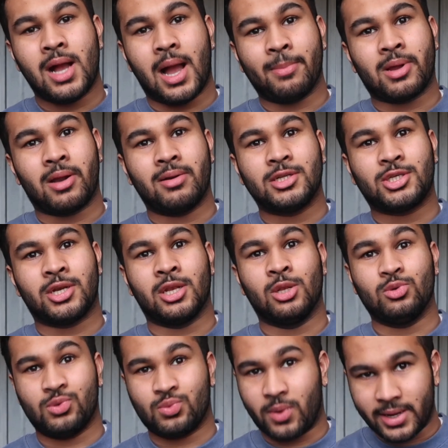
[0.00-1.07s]
I'm currently trying to
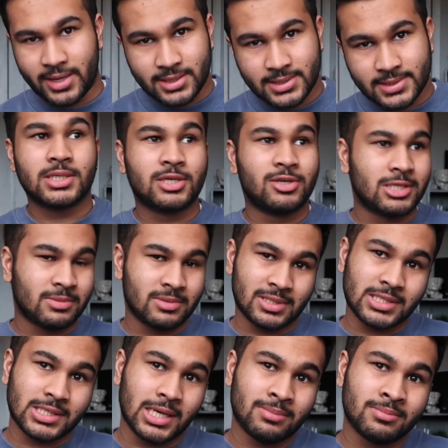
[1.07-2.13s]
lose weight. Christmas
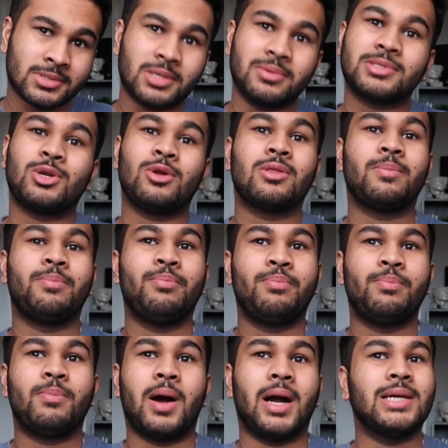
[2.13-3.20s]
has come, so it's not the
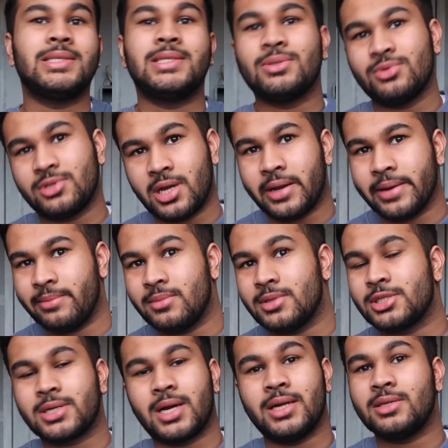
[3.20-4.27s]
ideal time
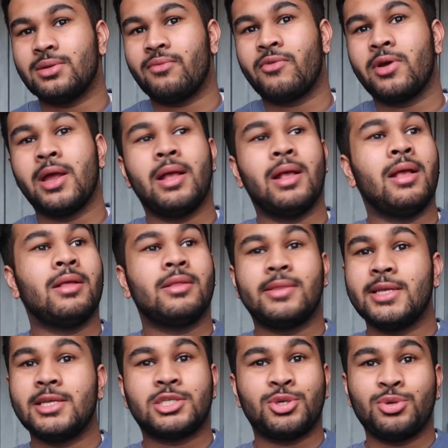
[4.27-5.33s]
to kind of
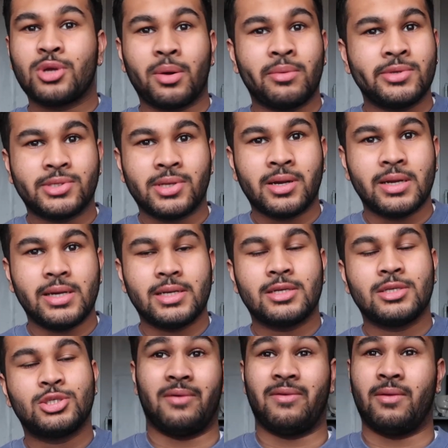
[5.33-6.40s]
these two coincide.
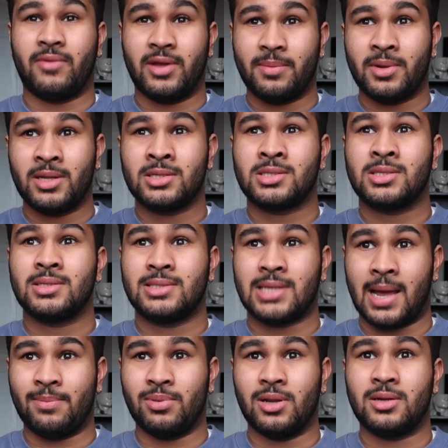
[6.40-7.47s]
So I've had vitamins,
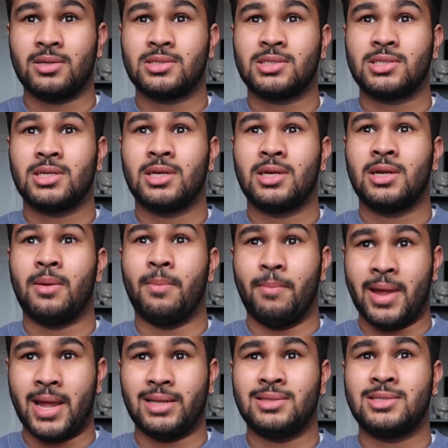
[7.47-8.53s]
tablets,
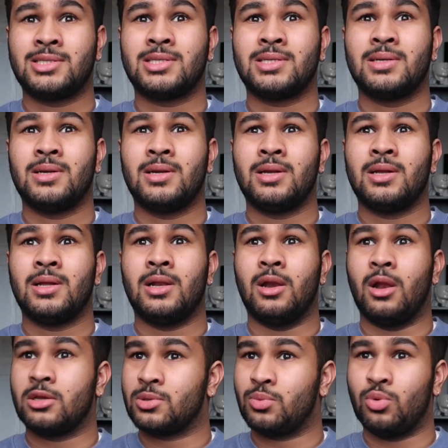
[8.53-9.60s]
meds,
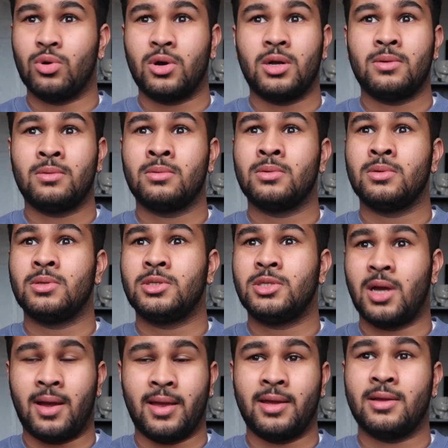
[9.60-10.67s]
loads of water,
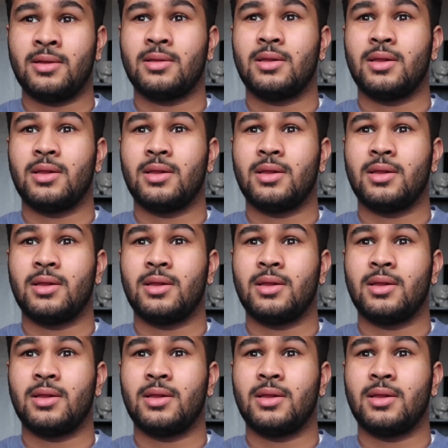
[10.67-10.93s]
diet,